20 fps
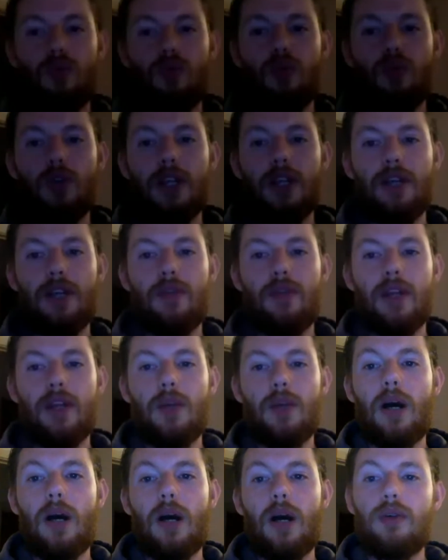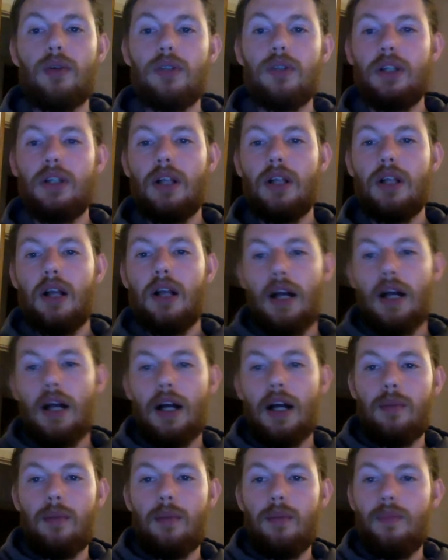really, really well.
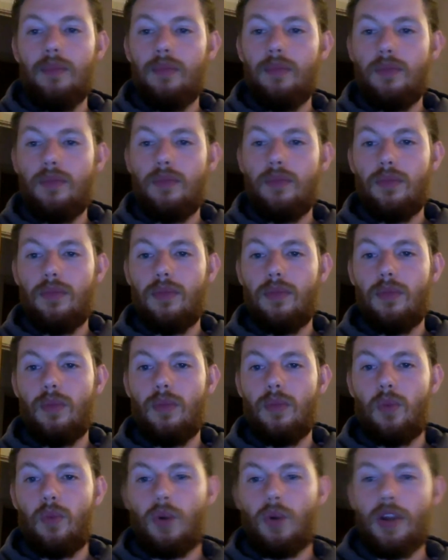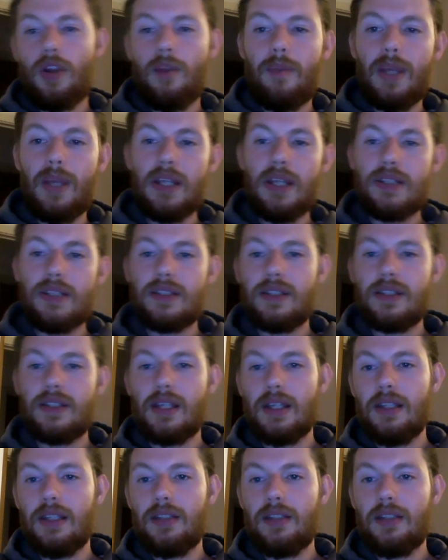One of the biggest
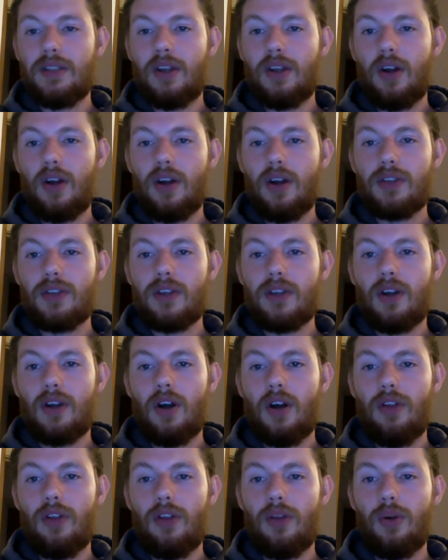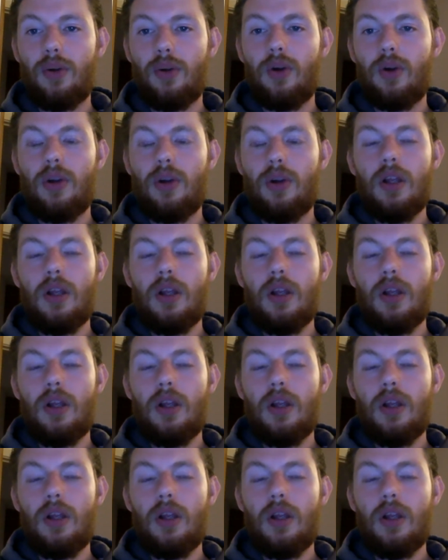things, guys, I thought